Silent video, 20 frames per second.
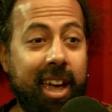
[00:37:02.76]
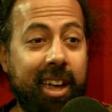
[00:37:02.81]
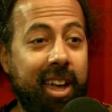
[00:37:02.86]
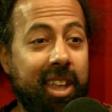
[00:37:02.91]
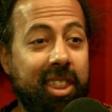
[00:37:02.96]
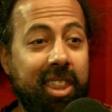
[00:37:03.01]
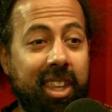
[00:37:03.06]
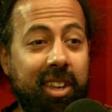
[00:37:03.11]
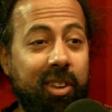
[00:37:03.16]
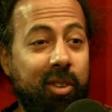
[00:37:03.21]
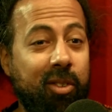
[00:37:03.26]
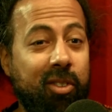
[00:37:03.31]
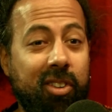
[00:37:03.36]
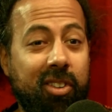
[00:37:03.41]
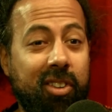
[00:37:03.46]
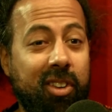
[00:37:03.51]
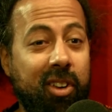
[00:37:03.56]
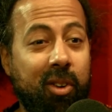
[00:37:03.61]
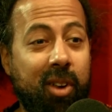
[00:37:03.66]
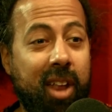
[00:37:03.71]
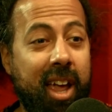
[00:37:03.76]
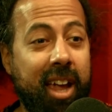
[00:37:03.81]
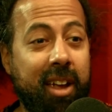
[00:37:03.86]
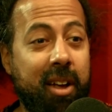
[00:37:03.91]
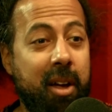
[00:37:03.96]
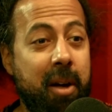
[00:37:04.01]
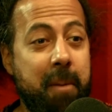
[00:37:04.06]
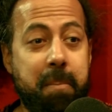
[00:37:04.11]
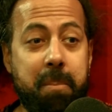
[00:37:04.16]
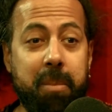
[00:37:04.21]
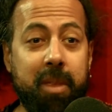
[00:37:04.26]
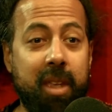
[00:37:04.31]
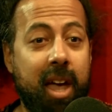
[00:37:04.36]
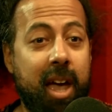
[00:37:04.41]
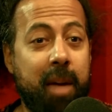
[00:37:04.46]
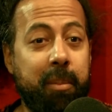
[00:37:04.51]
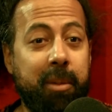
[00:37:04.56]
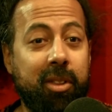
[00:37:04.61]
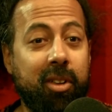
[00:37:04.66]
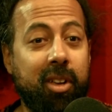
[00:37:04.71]
think you're like,
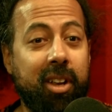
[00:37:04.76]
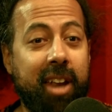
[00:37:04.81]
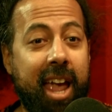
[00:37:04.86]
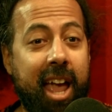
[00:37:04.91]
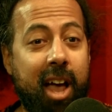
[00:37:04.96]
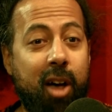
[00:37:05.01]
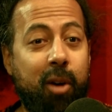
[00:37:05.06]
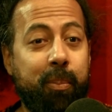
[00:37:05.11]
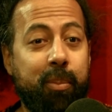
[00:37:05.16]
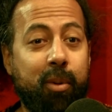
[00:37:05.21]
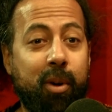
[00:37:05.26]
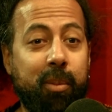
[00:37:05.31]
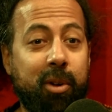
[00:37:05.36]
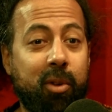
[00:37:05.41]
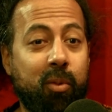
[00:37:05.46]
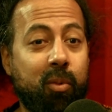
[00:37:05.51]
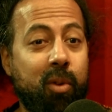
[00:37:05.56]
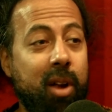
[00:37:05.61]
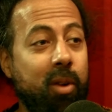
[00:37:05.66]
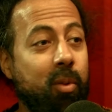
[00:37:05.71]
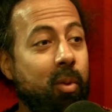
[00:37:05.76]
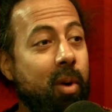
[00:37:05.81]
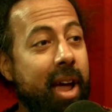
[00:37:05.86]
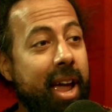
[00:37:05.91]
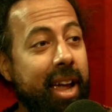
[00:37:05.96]
I'm either going to help or I'm going to run away.